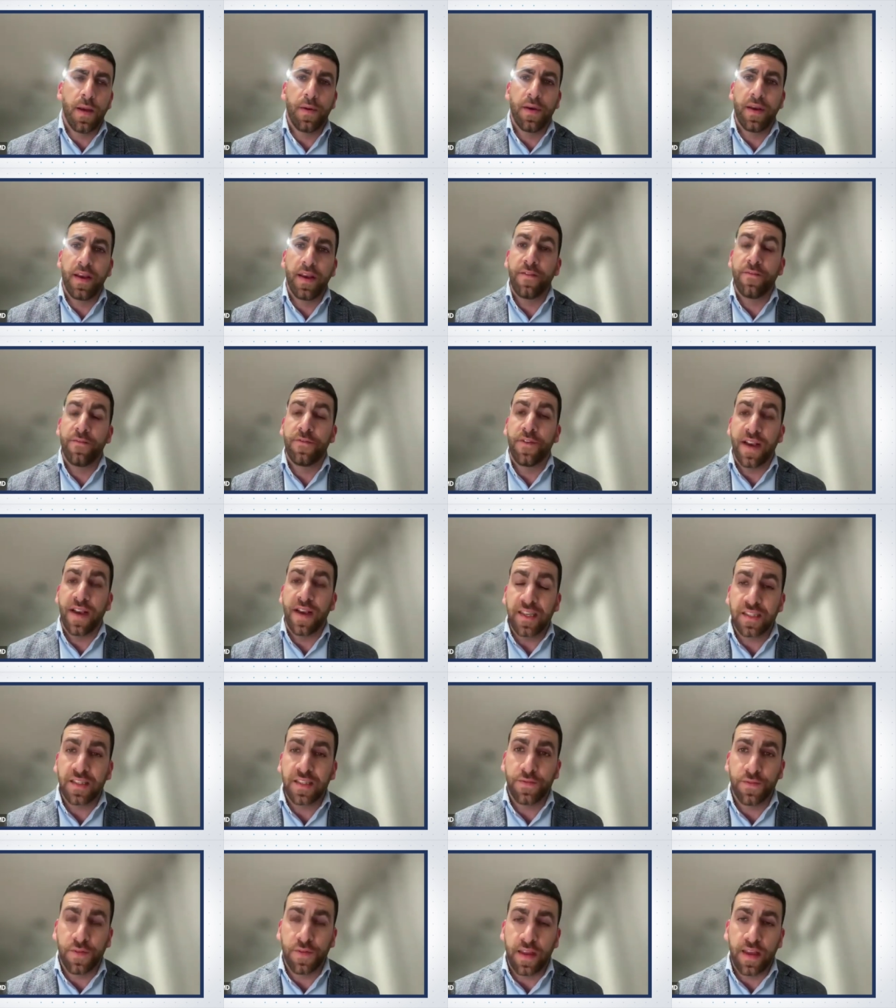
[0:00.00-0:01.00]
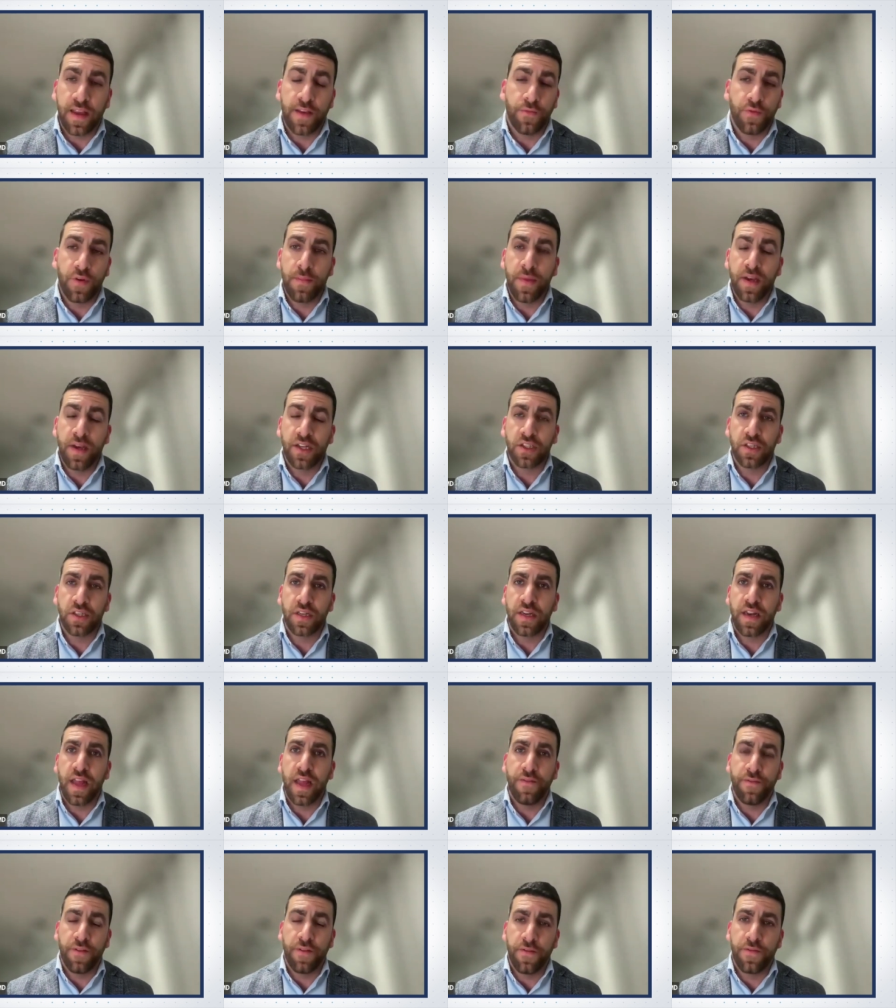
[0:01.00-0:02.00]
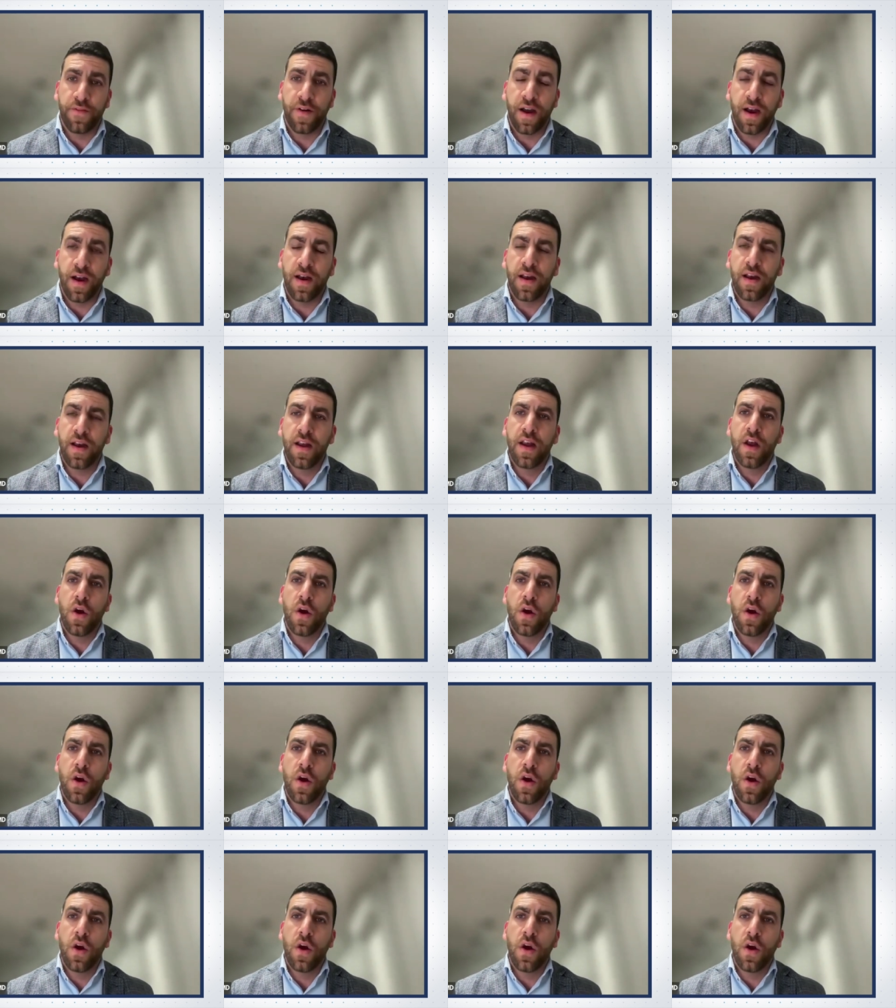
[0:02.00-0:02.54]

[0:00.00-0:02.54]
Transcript: invasively, if we measured an FFR,